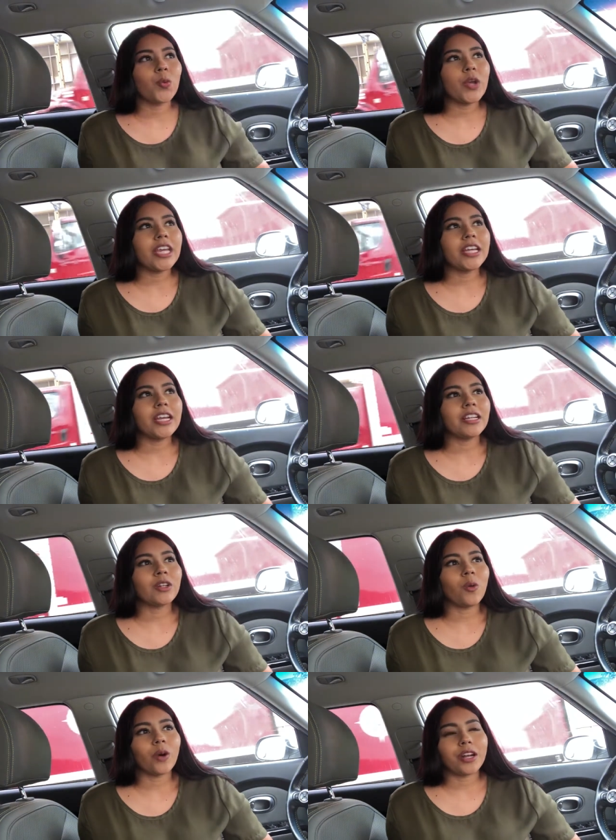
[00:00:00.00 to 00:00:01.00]
We
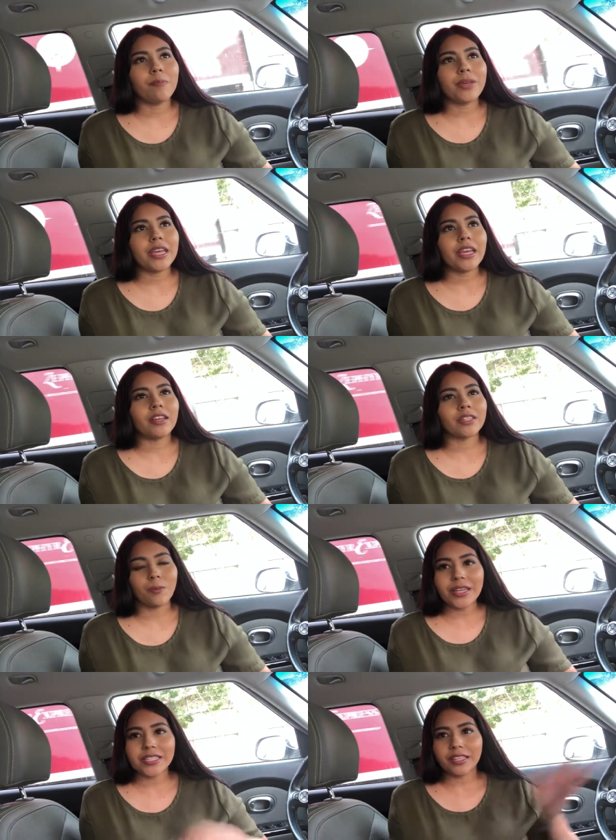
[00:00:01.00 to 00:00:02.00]
don't want to be, so
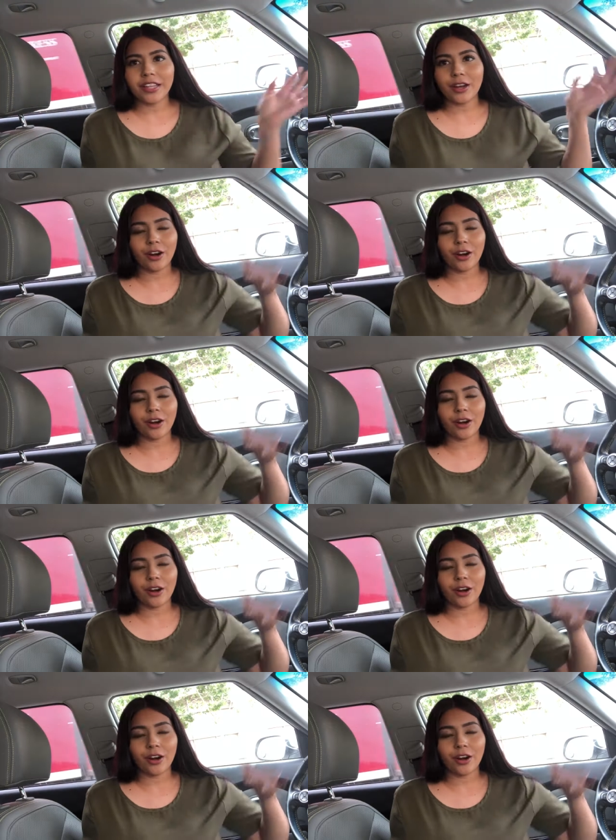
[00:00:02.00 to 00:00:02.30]
basically